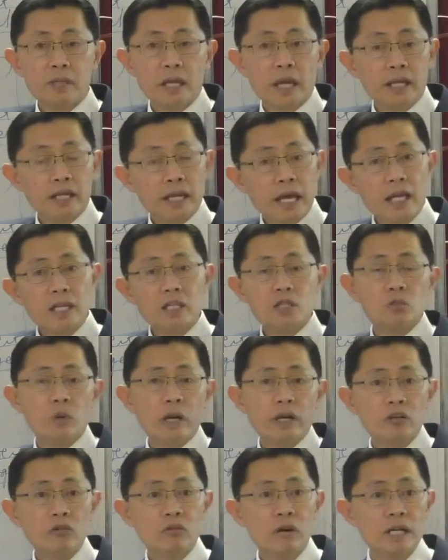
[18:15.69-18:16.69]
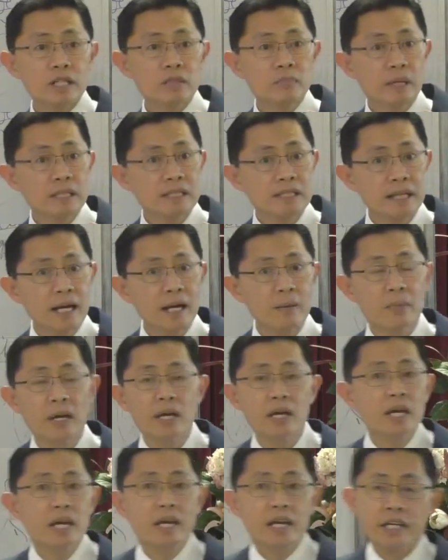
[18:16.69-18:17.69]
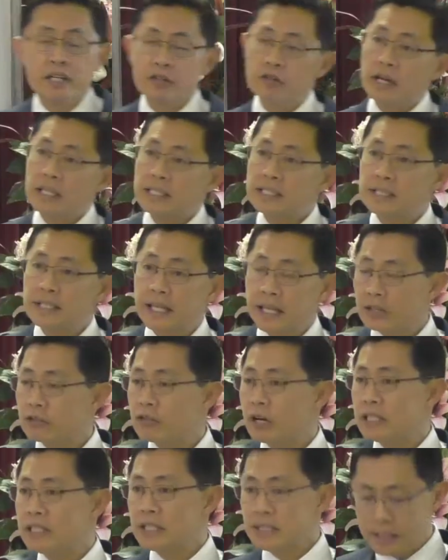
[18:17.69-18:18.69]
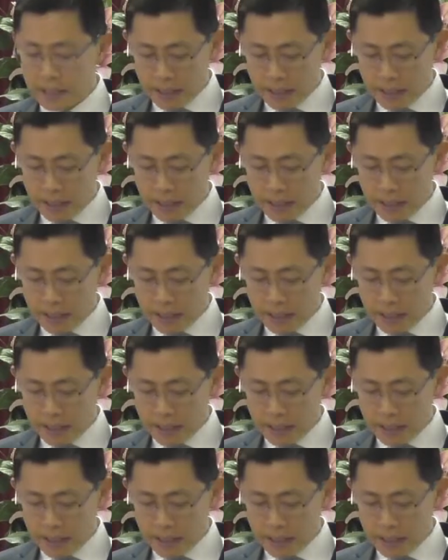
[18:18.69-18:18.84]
and that is why Christ must come. Christ, can Christ just